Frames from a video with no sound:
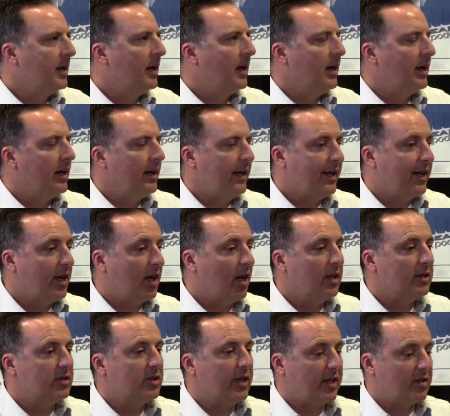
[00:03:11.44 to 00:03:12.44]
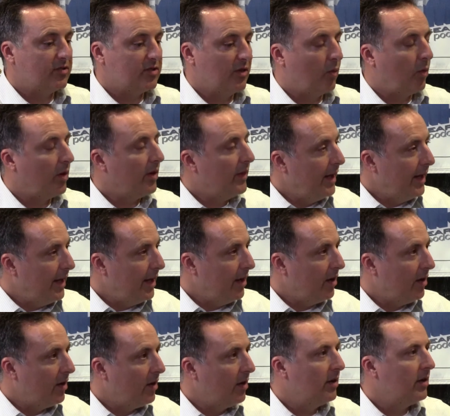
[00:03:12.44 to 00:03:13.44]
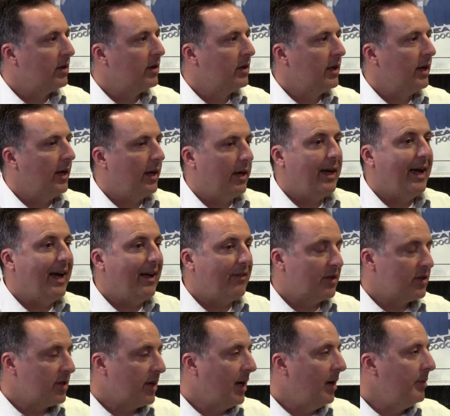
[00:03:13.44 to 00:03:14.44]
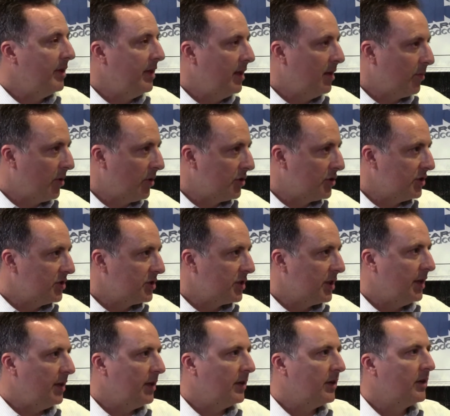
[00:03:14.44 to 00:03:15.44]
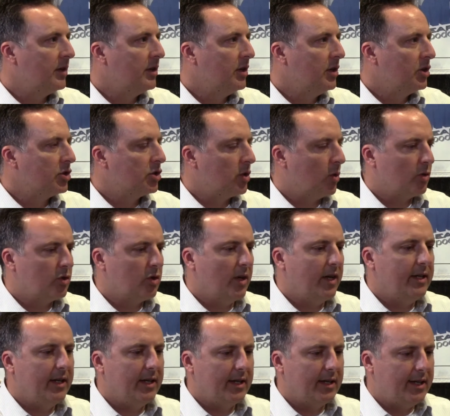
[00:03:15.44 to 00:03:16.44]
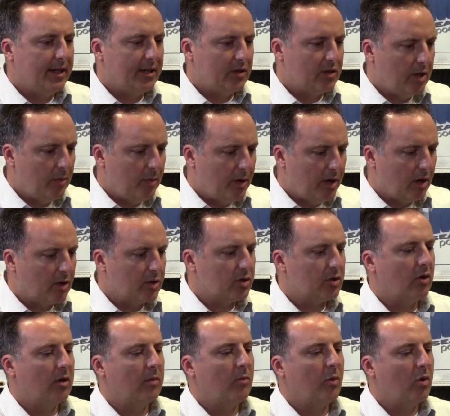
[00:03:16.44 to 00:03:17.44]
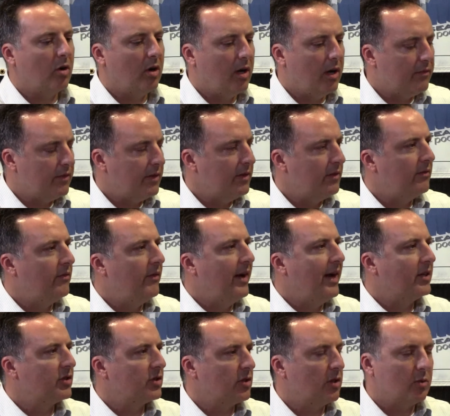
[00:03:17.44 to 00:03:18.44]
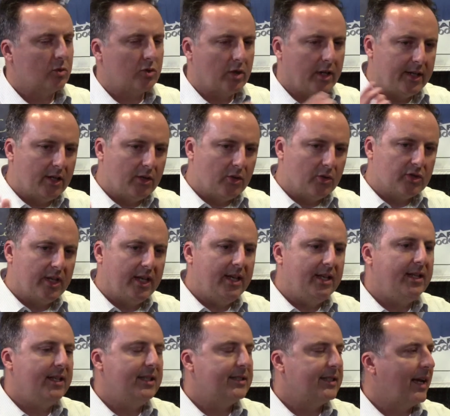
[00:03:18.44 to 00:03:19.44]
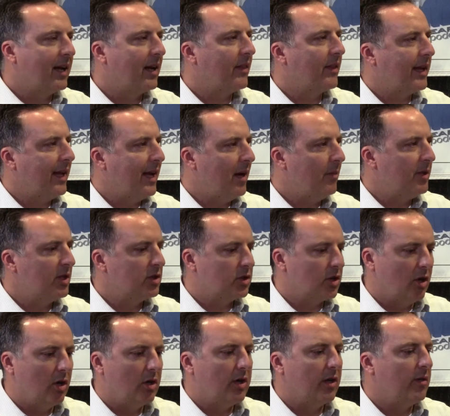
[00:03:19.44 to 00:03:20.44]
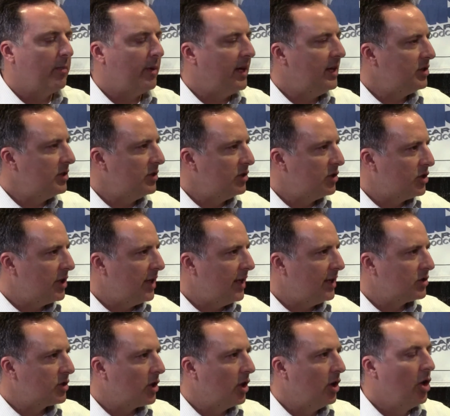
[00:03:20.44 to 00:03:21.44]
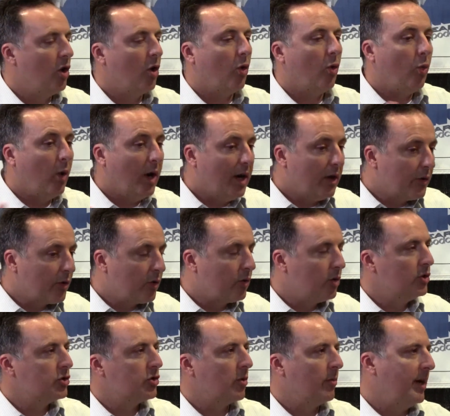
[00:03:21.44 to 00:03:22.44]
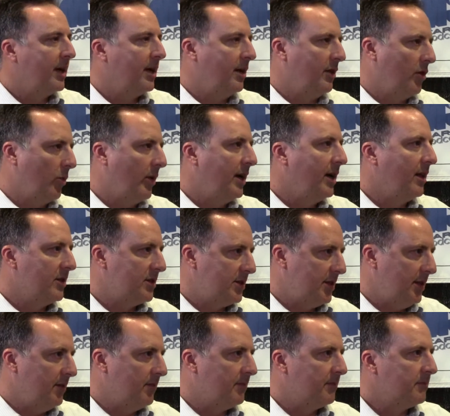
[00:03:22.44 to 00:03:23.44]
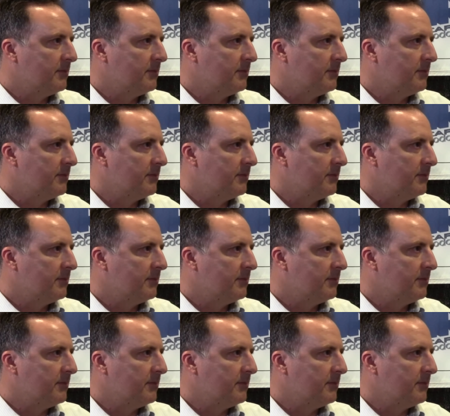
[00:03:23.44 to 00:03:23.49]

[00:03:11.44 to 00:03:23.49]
uh, in context of where they are uh, at the time of the emergency. So we're trying to get C P R started more often, faster, and we're trying to get those A E Ds out of the cabinets onto the patient's chest while the crews are making their way to the scene.